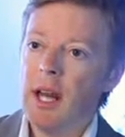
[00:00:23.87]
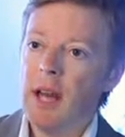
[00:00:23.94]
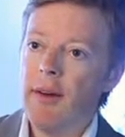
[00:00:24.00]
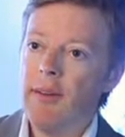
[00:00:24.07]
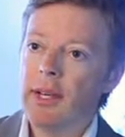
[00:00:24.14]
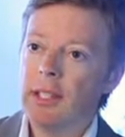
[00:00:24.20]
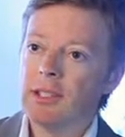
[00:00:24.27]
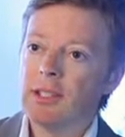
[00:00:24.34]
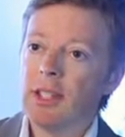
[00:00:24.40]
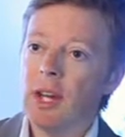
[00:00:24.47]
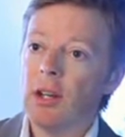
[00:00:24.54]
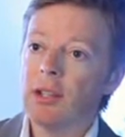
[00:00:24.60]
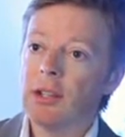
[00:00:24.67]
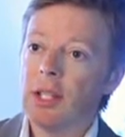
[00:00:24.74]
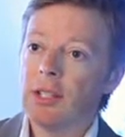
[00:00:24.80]
evidence
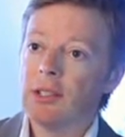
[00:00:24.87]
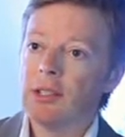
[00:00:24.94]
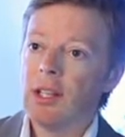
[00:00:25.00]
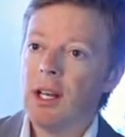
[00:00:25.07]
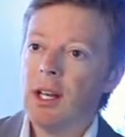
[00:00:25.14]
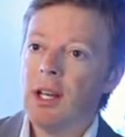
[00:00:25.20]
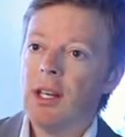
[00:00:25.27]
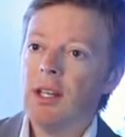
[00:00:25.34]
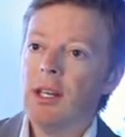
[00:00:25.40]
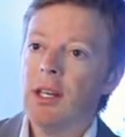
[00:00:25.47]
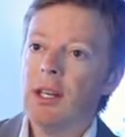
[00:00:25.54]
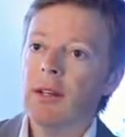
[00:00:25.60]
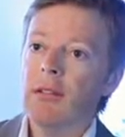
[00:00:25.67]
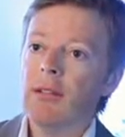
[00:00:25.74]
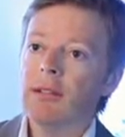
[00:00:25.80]
tells us
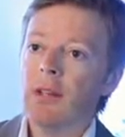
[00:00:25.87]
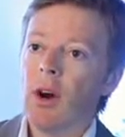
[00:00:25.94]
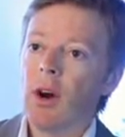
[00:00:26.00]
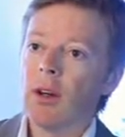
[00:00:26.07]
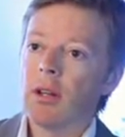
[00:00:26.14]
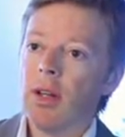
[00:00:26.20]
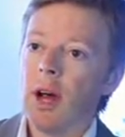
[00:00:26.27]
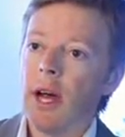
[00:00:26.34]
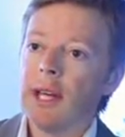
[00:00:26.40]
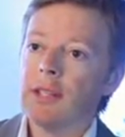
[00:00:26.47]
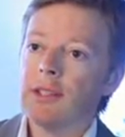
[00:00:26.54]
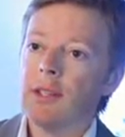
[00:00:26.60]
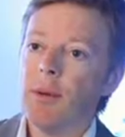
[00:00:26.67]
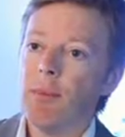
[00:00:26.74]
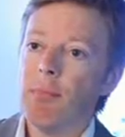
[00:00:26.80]
gives our
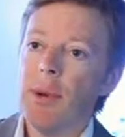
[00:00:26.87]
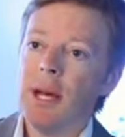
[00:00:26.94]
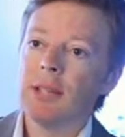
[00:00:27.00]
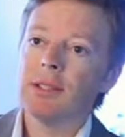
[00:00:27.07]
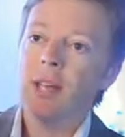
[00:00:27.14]
clients the best